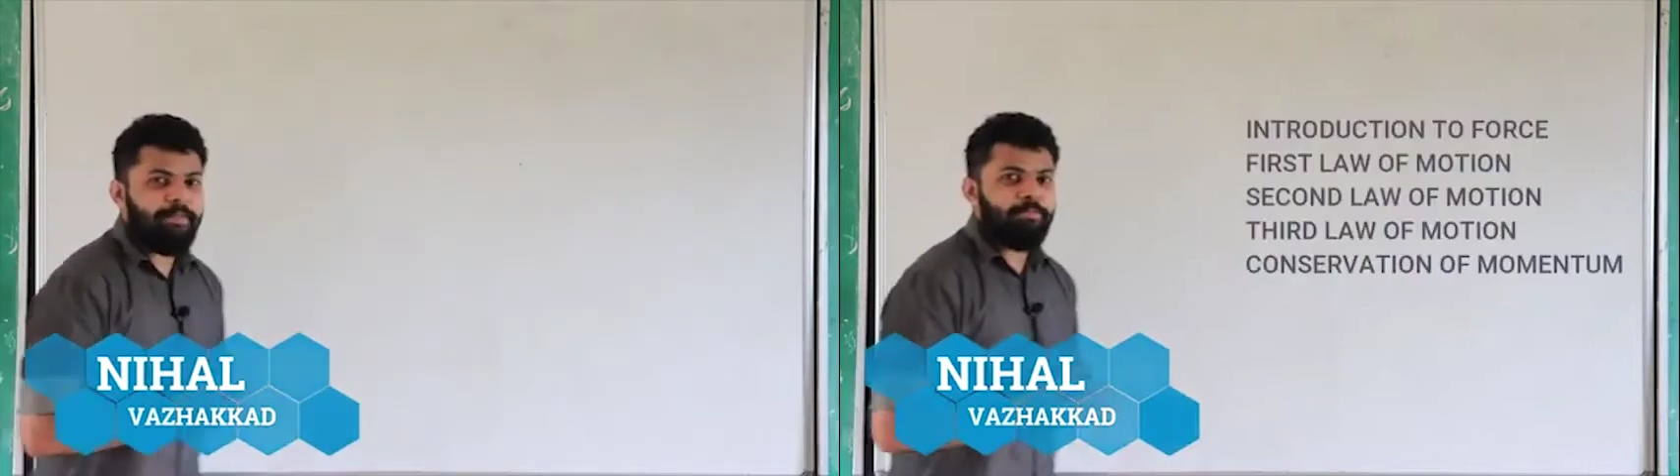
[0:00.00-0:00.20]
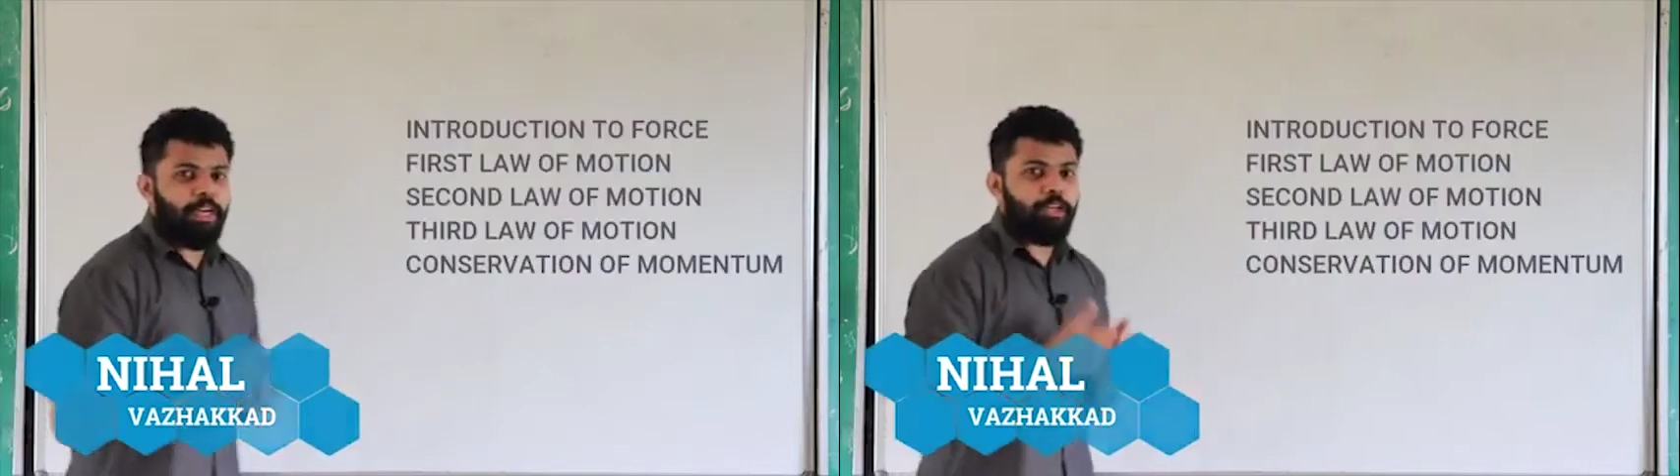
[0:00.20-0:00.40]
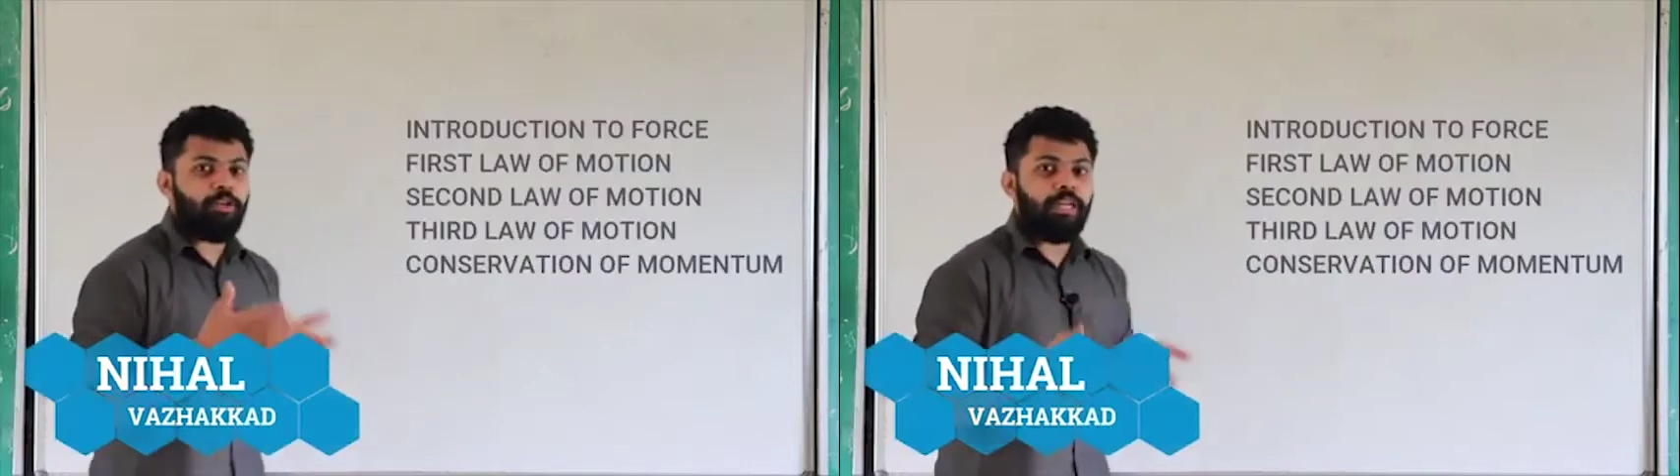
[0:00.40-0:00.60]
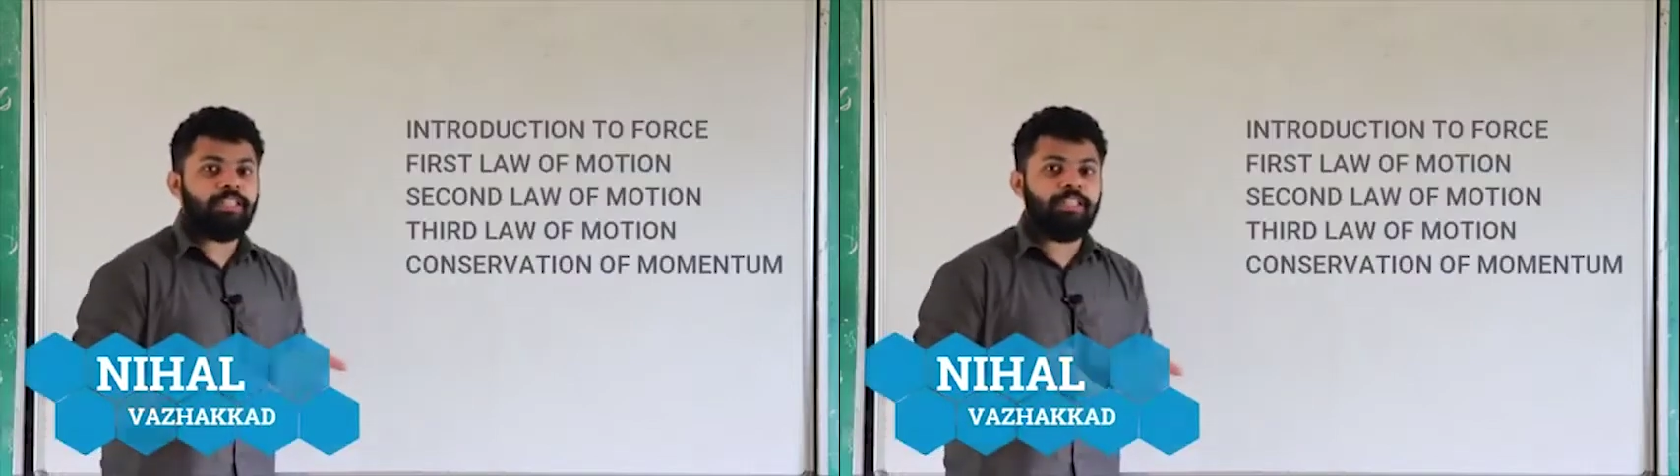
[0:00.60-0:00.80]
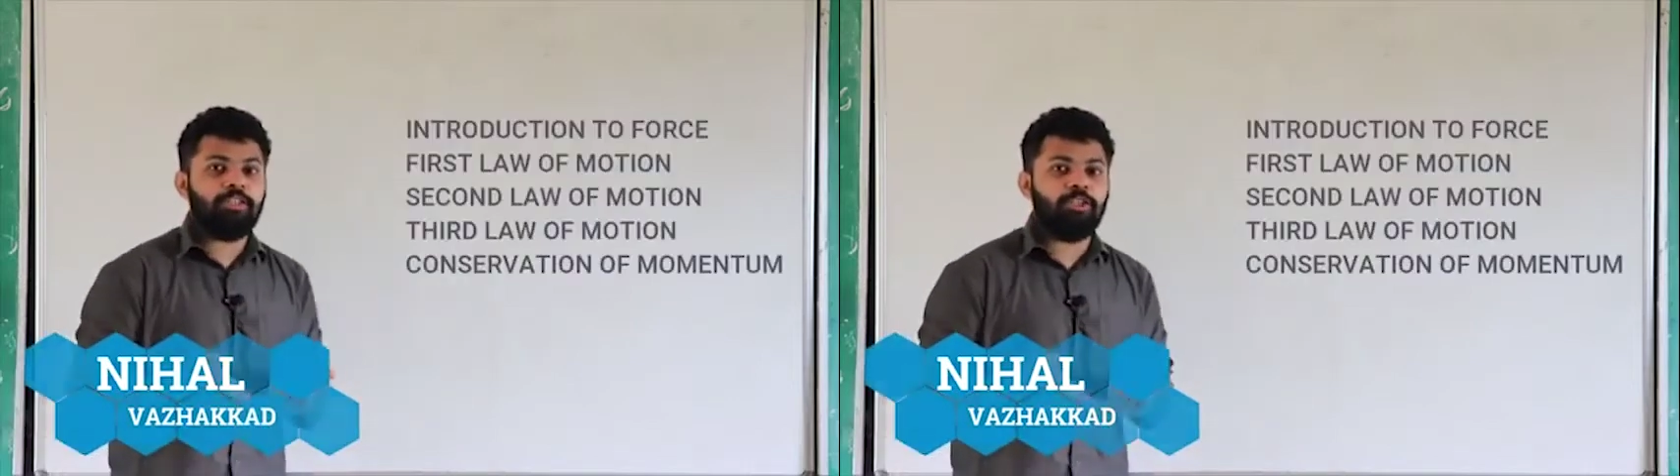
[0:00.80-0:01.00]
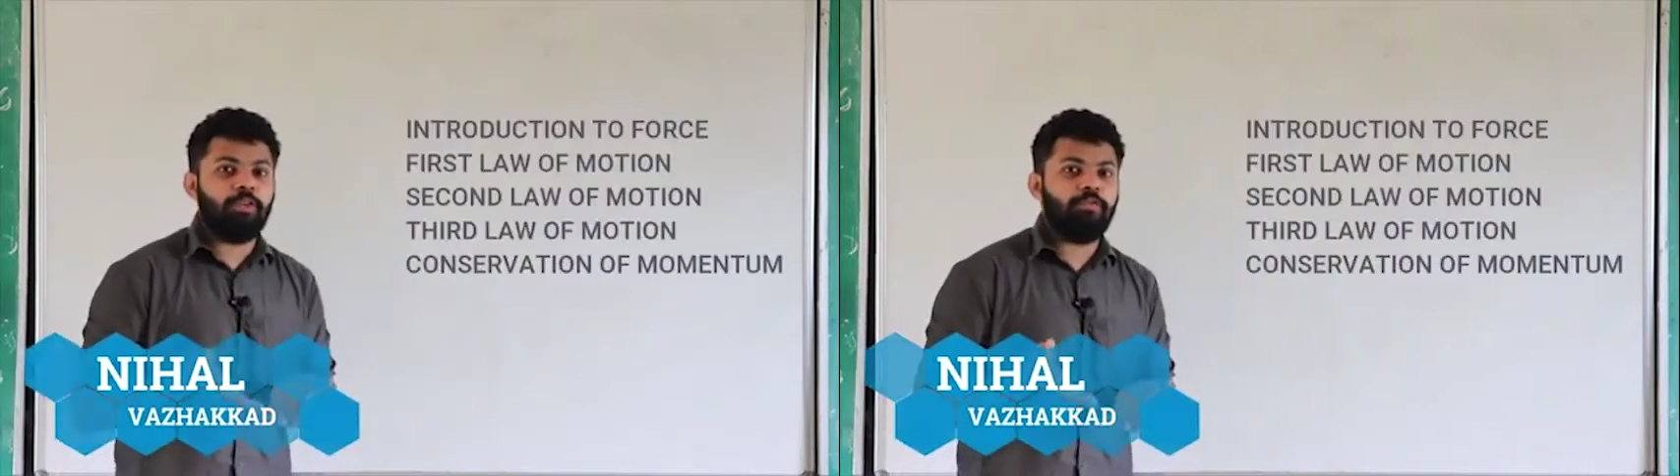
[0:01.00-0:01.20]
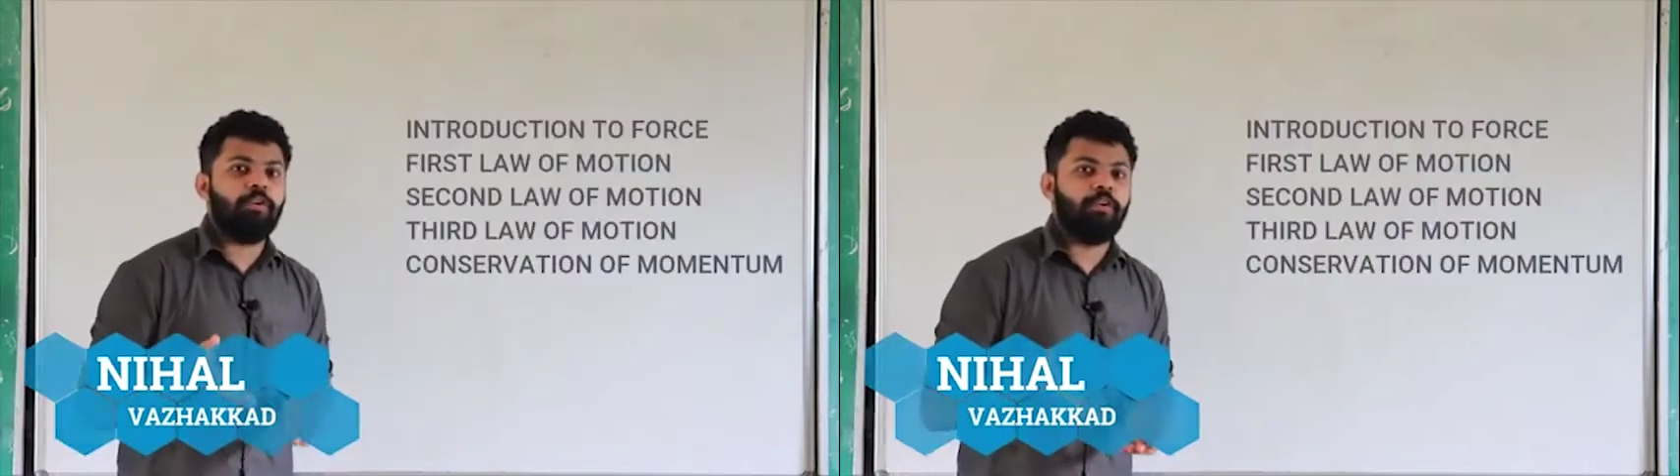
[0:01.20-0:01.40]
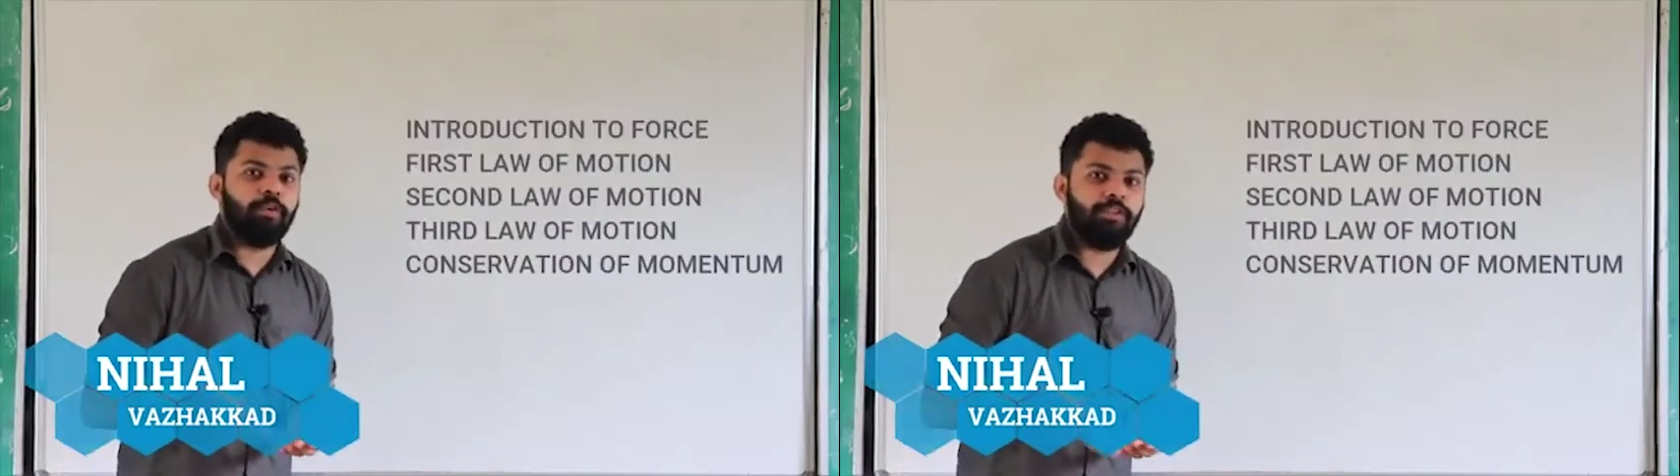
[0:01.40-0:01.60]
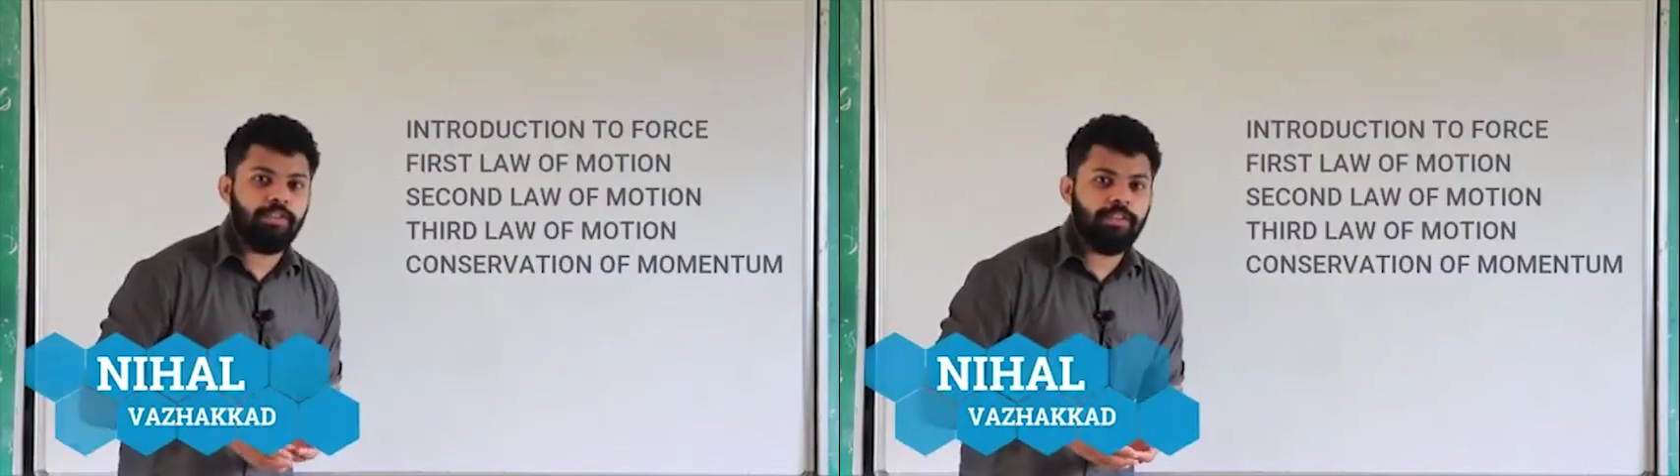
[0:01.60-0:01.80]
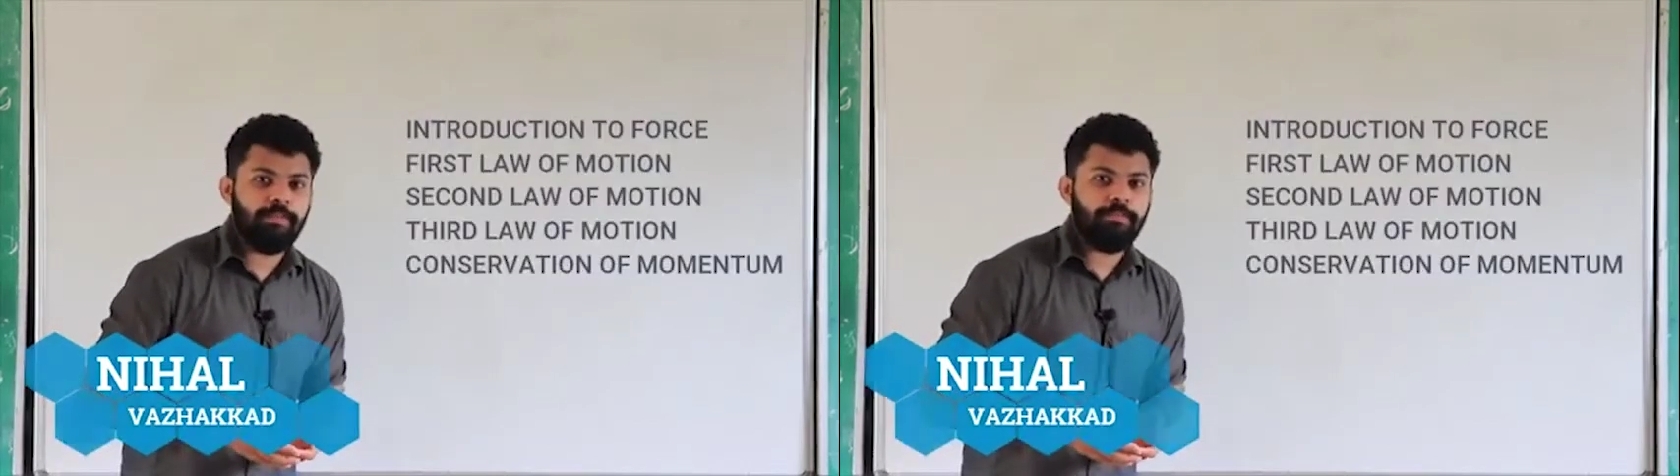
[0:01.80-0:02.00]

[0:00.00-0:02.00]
the introduction to the force.